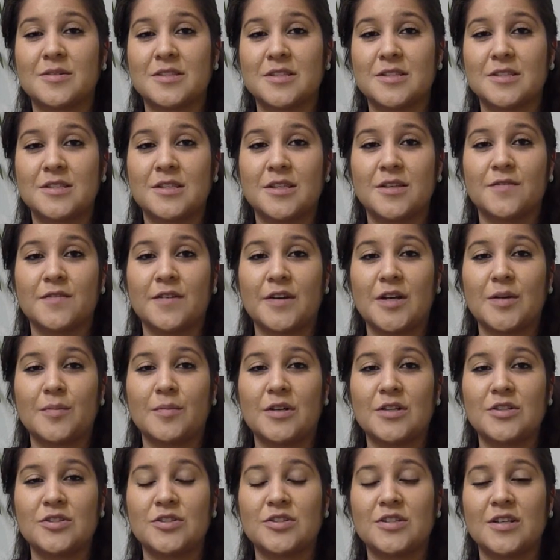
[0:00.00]
to see very
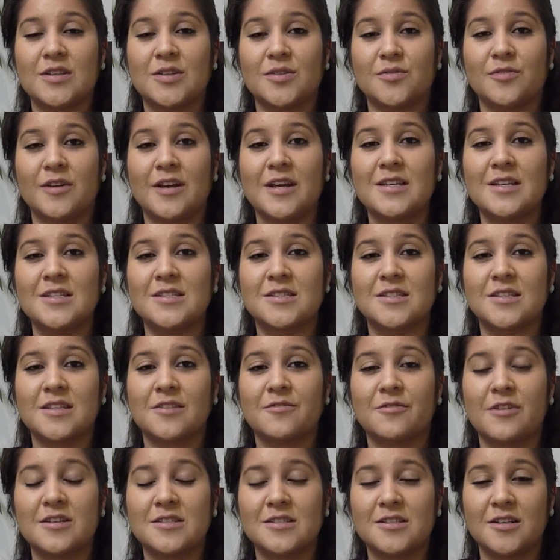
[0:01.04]
much. You just have to rest
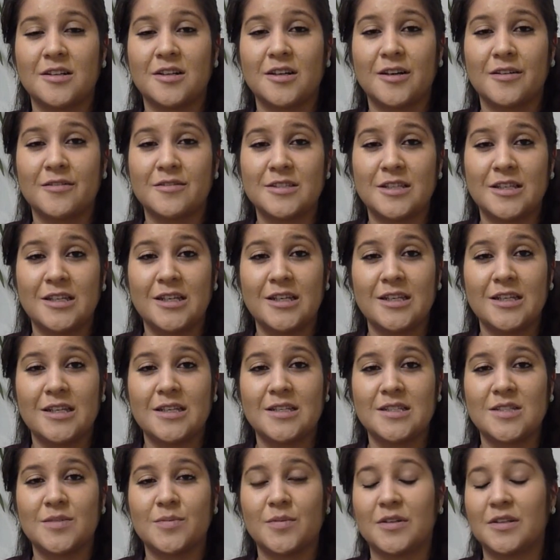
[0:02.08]
it off, take it
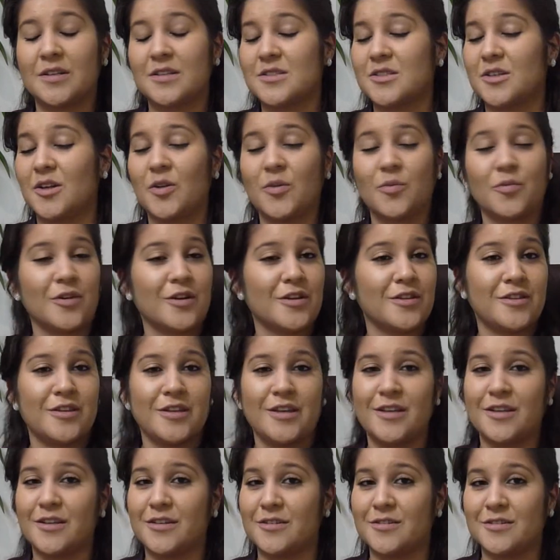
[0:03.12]
easy, but it's all worth
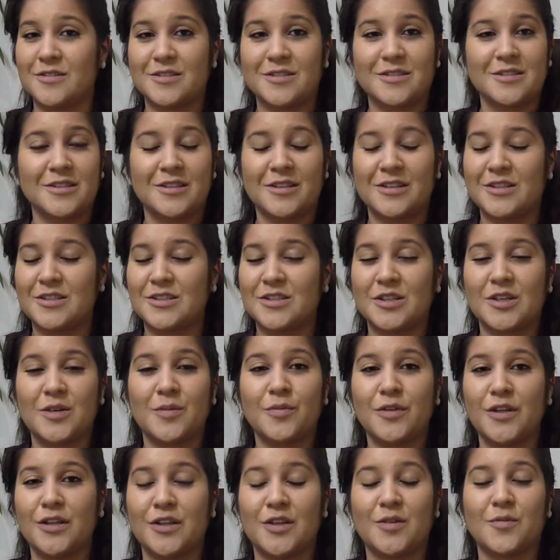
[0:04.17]
it. And it's
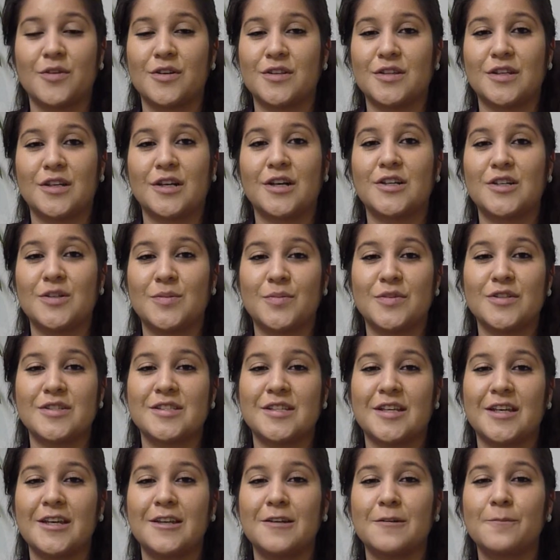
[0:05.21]
completely worth it,
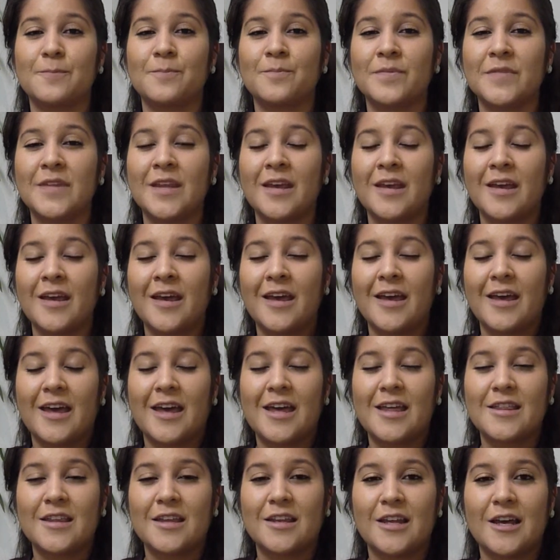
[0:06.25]
100%.
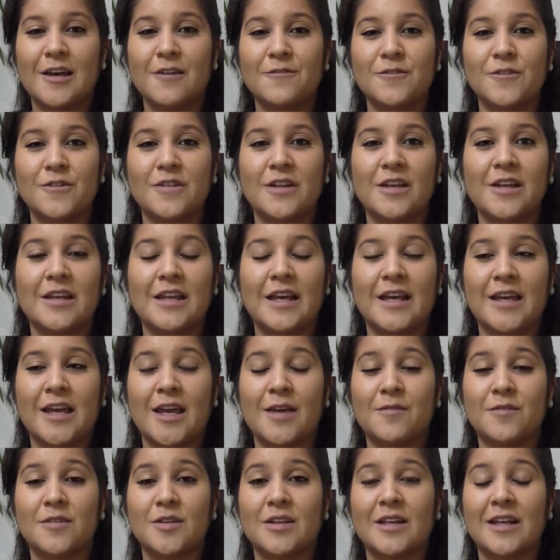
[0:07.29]
And then after that, I
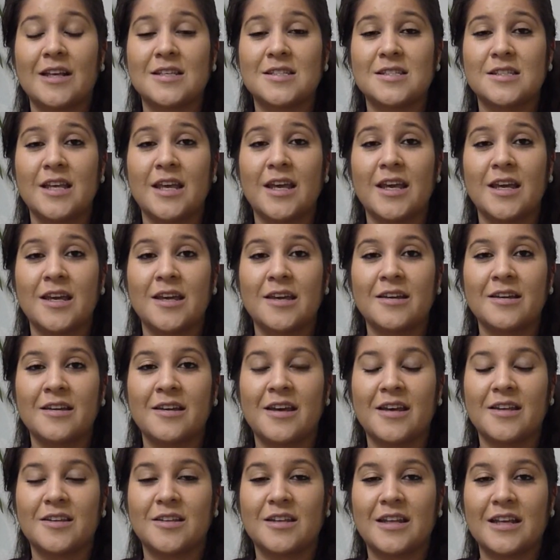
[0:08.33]
came the next day,
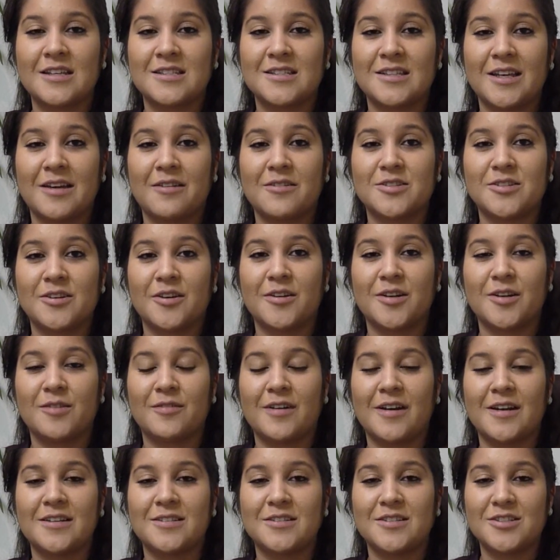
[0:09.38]
and the next day I was already
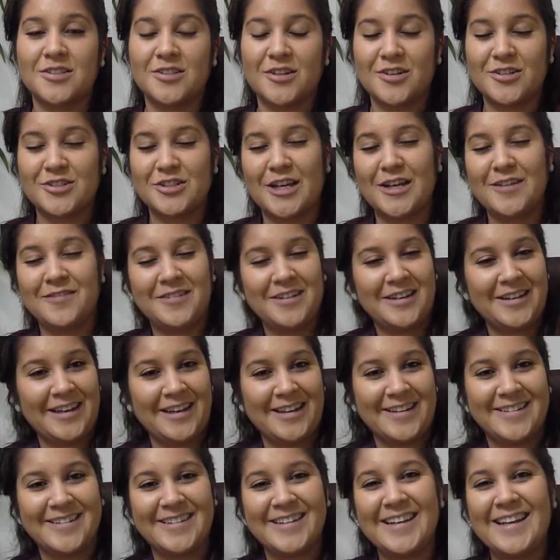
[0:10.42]
ready to start driving
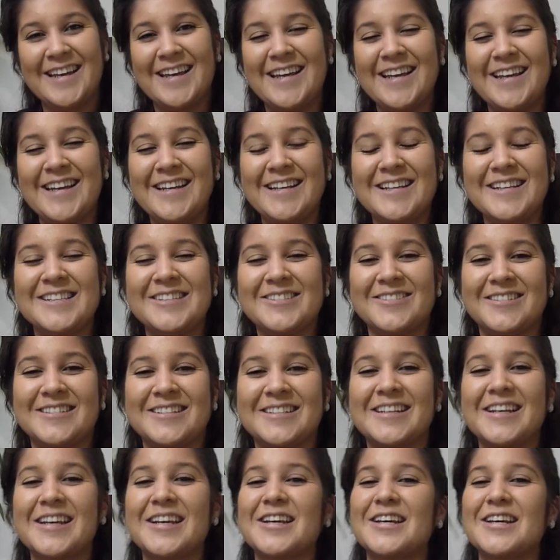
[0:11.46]
again. That's when